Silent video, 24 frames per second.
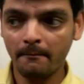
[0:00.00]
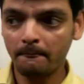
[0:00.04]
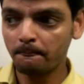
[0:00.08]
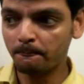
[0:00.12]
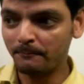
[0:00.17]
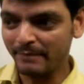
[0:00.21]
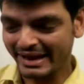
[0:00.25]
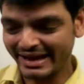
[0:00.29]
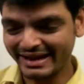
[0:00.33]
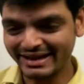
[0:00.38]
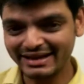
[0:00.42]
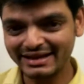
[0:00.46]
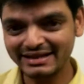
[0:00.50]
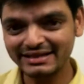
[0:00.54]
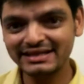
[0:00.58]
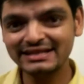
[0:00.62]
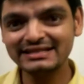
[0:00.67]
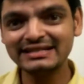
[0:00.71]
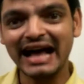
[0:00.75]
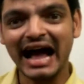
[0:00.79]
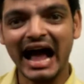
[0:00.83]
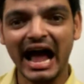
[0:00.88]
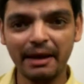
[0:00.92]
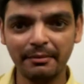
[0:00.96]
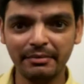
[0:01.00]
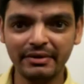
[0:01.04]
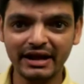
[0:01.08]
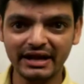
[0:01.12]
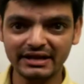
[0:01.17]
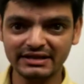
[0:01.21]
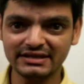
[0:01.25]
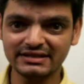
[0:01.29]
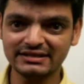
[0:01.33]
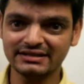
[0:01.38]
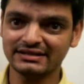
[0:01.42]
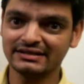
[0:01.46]
Mainly this
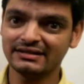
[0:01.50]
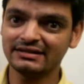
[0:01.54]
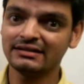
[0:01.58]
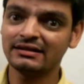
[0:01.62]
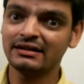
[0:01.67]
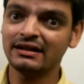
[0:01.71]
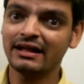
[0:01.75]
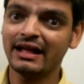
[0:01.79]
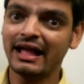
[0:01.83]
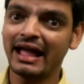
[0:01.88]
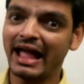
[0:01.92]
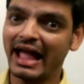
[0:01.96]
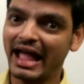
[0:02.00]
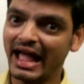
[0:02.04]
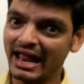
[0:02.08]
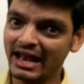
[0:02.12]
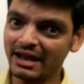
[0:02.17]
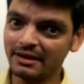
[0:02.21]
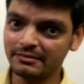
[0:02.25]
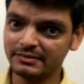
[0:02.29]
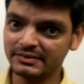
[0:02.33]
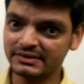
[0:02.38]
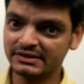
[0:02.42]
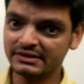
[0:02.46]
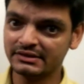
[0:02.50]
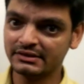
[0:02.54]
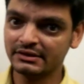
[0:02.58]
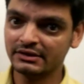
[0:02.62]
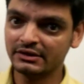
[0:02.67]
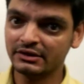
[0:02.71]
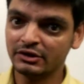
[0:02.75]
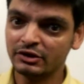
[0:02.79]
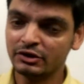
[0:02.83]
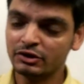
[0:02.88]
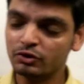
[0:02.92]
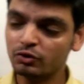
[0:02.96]
hybridization helps
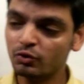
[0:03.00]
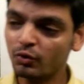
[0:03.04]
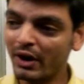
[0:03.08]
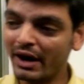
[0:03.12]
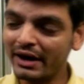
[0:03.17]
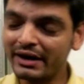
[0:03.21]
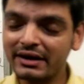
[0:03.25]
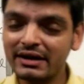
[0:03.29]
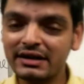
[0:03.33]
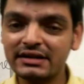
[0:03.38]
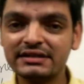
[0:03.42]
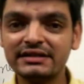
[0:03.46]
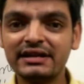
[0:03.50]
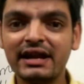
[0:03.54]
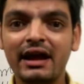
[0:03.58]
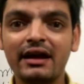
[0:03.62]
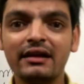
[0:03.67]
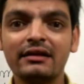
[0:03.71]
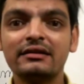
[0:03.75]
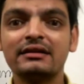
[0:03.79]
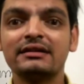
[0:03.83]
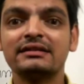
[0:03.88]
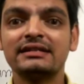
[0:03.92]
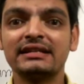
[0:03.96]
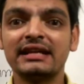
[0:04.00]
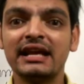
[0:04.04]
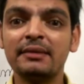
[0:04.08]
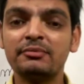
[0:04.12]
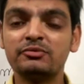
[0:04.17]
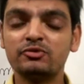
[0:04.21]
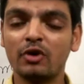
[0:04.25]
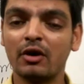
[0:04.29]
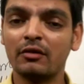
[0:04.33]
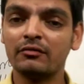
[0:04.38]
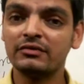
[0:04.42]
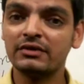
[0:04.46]
to understand the
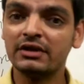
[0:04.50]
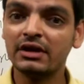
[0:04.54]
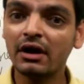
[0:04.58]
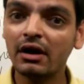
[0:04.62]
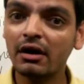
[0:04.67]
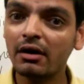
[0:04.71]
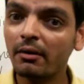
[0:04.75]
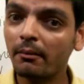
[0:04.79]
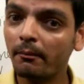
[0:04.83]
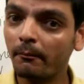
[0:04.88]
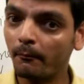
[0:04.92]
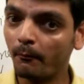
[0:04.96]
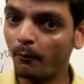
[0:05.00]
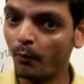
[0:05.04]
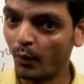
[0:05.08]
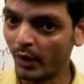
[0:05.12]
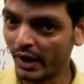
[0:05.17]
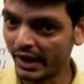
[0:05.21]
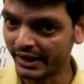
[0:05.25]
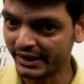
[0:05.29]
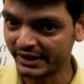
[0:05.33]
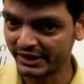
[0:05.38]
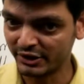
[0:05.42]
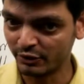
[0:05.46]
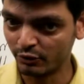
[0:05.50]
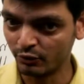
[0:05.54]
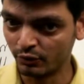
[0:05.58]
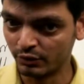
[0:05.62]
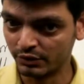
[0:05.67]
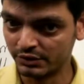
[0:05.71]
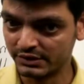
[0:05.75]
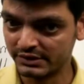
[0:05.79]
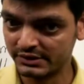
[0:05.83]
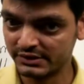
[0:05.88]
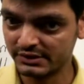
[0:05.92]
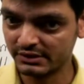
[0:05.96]
shapes of the
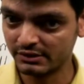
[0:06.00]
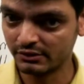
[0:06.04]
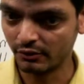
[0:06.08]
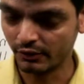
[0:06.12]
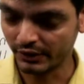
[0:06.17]
molecules.